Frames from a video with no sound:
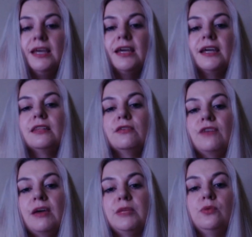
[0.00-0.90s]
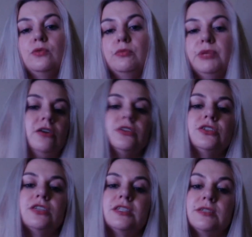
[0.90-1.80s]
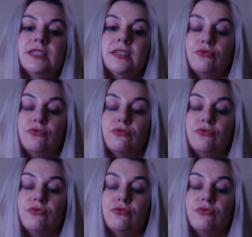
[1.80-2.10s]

in the family will be asked to sit